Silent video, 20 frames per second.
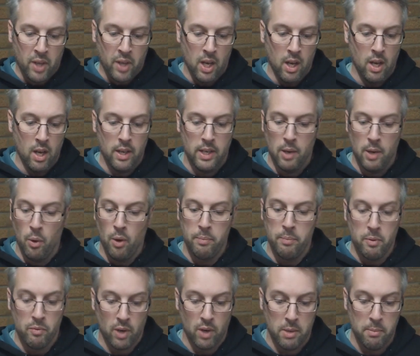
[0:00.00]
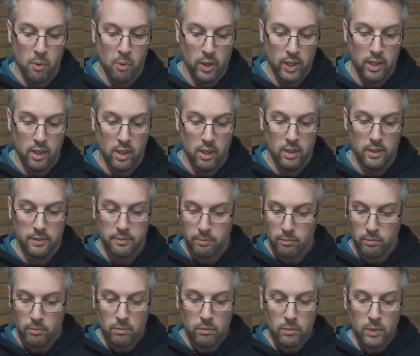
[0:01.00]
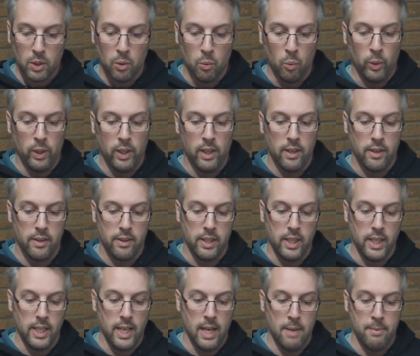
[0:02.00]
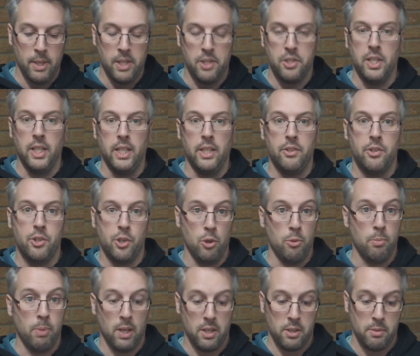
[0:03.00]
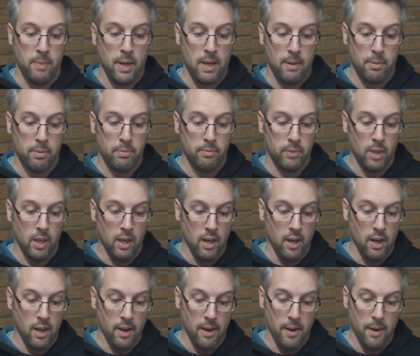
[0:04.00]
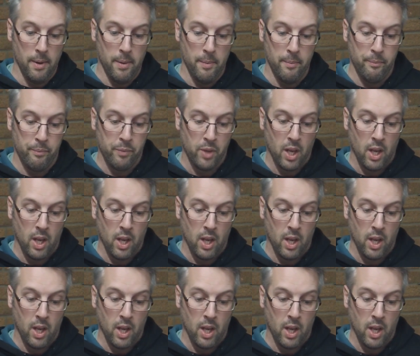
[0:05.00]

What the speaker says: Now I've been running my car with the MHD 2+ map, and